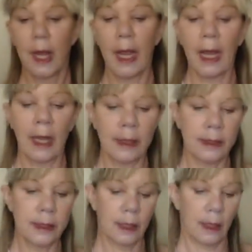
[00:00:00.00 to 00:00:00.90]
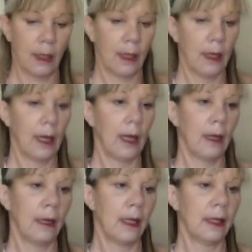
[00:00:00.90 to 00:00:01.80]
and
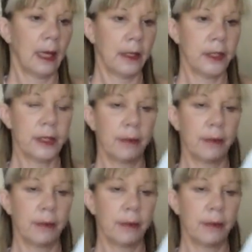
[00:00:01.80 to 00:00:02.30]
then I just